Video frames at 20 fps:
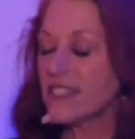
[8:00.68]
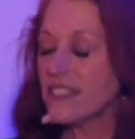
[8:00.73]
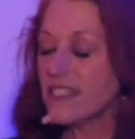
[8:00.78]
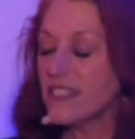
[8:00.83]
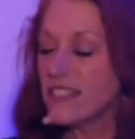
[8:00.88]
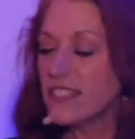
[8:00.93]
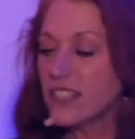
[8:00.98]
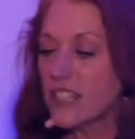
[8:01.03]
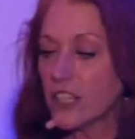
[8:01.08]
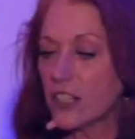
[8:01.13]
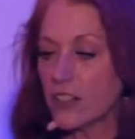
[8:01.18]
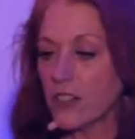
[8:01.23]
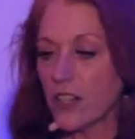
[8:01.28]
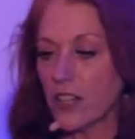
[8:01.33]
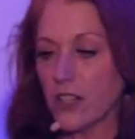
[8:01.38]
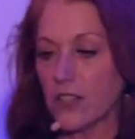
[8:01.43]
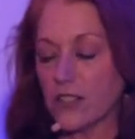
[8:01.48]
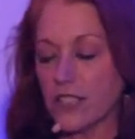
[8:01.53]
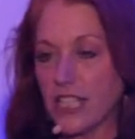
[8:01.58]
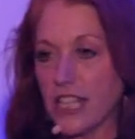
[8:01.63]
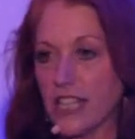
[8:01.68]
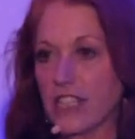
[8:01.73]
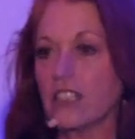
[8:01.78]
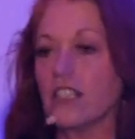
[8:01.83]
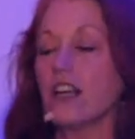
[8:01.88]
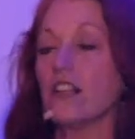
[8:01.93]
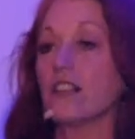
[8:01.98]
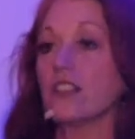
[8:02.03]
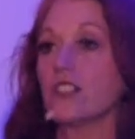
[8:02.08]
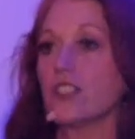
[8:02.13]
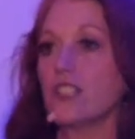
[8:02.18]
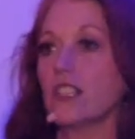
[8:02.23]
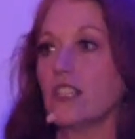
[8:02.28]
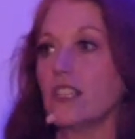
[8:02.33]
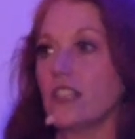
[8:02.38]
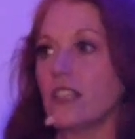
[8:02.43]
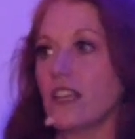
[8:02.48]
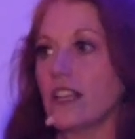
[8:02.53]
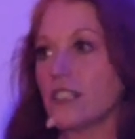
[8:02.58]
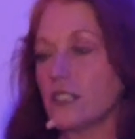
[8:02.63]
zero
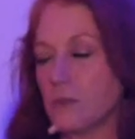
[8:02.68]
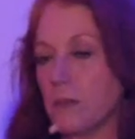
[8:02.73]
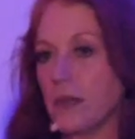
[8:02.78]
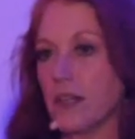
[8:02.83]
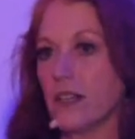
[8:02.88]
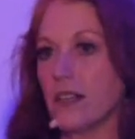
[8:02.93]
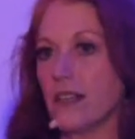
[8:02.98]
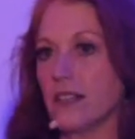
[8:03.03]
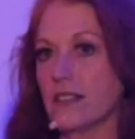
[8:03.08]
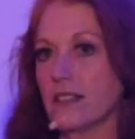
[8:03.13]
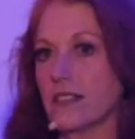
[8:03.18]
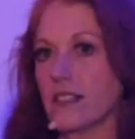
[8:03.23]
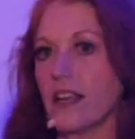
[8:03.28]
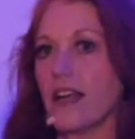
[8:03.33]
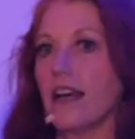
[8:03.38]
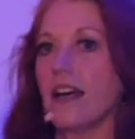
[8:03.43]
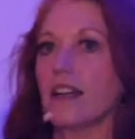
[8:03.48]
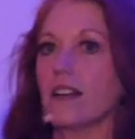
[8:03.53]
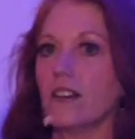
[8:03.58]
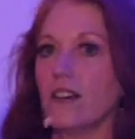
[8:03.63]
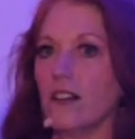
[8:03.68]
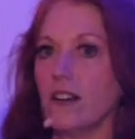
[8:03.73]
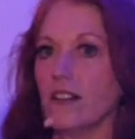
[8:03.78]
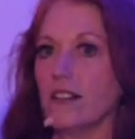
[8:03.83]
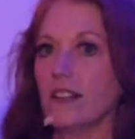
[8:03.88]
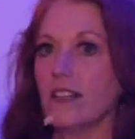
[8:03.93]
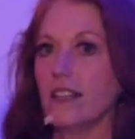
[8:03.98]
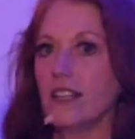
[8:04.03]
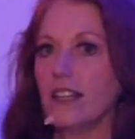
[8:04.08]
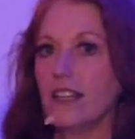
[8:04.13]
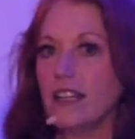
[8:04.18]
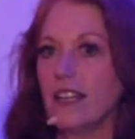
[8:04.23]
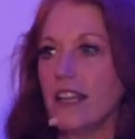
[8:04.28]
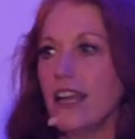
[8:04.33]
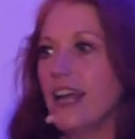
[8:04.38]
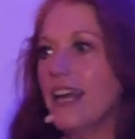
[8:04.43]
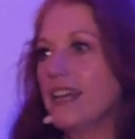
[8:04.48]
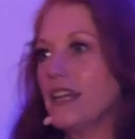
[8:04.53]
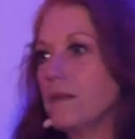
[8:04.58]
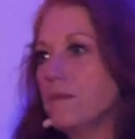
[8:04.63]
technology experience at all.
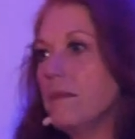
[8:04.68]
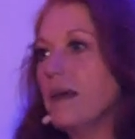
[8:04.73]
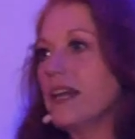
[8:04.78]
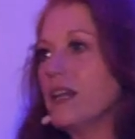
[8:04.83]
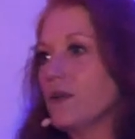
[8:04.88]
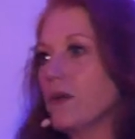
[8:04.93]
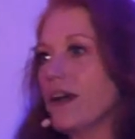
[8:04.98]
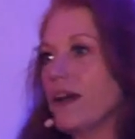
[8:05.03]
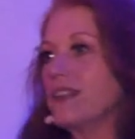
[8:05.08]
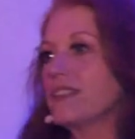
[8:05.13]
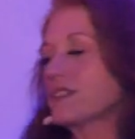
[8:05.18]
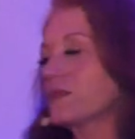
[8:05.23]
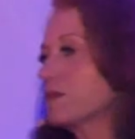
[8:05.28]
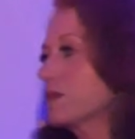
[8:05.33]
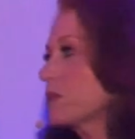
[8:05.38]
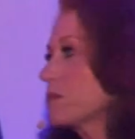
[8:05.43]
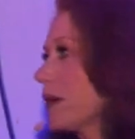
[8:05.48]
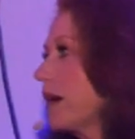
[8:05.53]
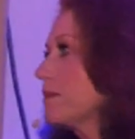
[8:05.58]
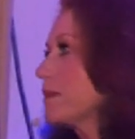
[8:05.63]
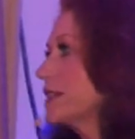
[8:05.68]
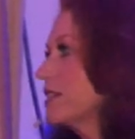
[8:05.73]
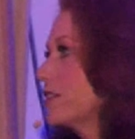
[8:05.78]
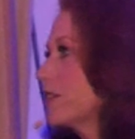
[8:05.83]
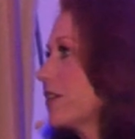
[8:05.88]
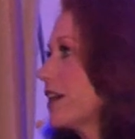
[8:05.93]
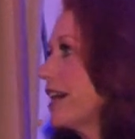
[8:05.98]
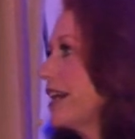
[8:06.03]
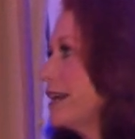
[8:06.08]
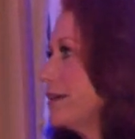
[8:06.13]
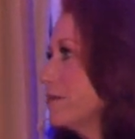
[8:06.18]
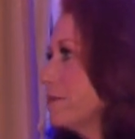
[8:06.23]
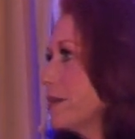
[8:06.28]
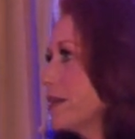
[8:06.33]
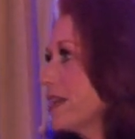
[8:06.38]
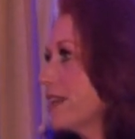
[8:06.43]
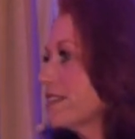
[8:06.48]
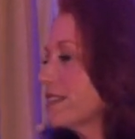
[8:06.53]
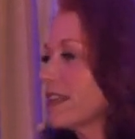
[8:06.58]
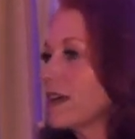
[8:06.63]
And in many ways, it was probably great
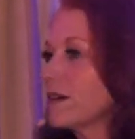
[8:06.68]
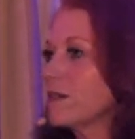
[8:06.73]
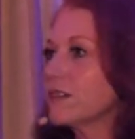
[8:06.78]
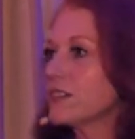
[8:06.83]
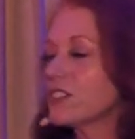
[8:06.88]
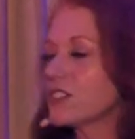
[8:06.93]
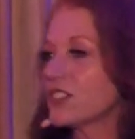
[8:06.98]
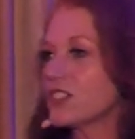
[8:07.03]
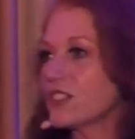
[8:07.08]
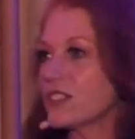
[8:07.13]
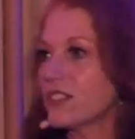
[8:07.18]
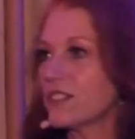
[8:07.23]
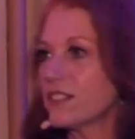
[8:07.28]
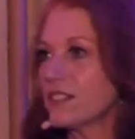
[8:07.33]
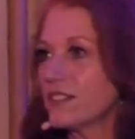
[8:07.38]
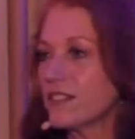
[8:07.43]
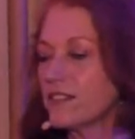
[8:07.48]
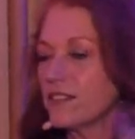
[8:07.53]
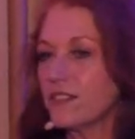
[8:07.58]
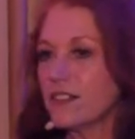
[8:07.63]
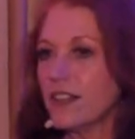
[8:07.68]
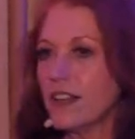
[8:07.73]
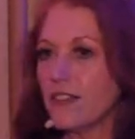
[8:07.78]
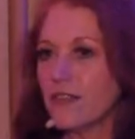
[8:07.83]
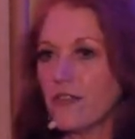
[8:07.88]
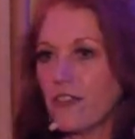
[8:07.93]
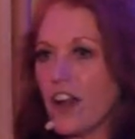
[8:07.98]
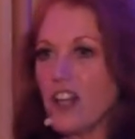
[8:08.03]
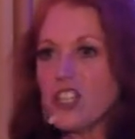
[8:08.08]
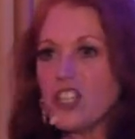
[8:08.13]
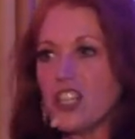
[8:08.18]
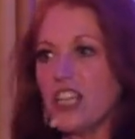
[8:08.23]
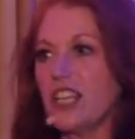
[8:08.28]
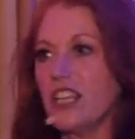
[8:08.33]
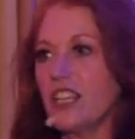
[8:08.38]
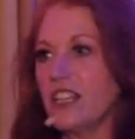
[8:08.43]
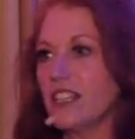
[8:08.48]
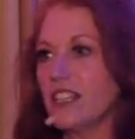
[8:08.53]
because I was just a freshie.